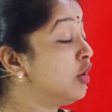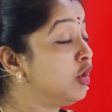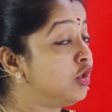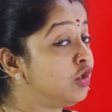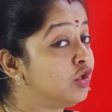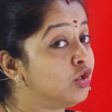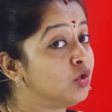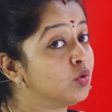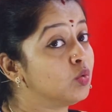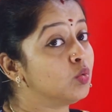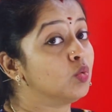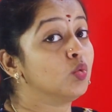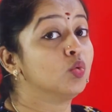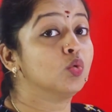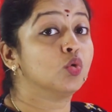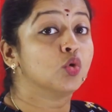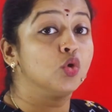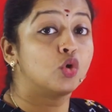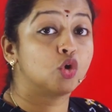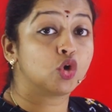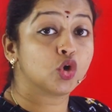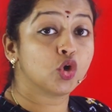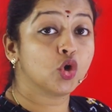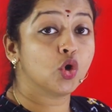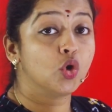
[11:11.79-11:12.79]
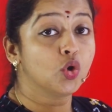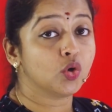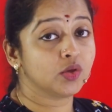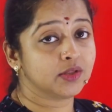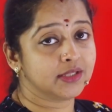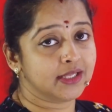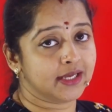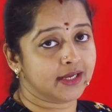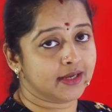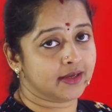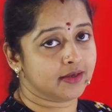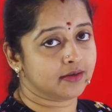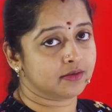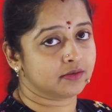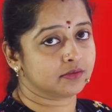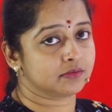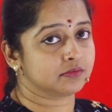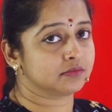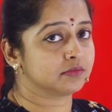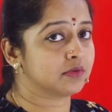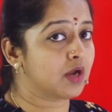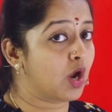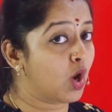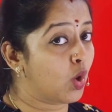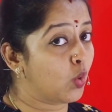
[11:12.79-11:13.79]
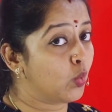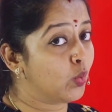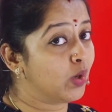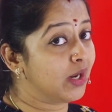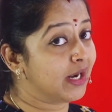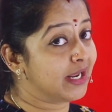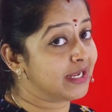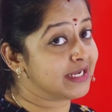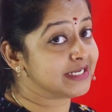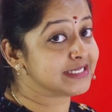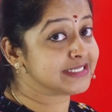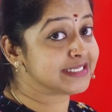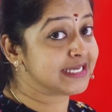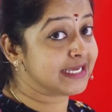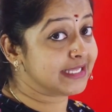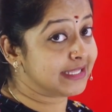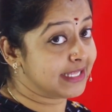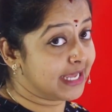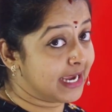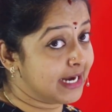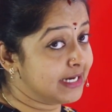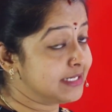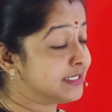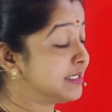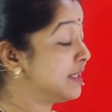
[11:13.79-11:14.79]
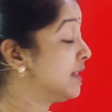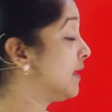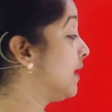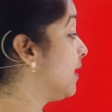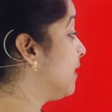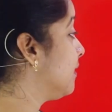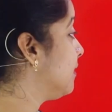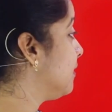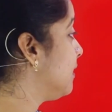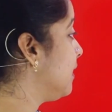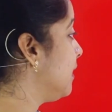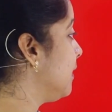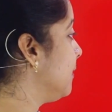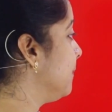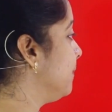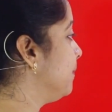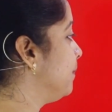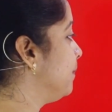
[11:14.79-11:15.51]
You go there. How will I say that in Hindi?